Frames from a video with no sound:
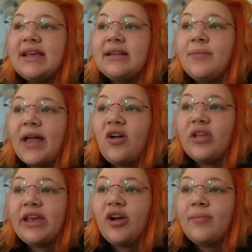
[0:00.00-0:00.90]
eat a bagel
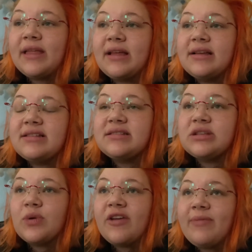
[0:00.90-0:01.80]
here because
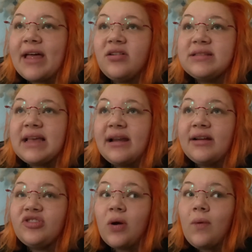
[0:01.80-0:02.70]
we have bagels and I
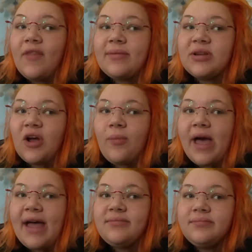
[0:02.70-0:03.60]
don't want them to go
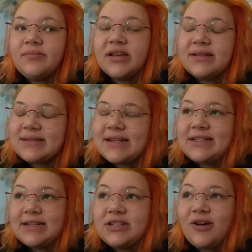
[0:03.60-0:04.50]
bad because they
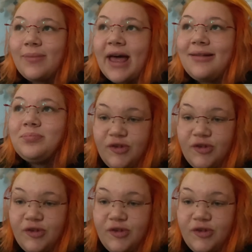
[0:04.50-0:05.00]
tend to go bad.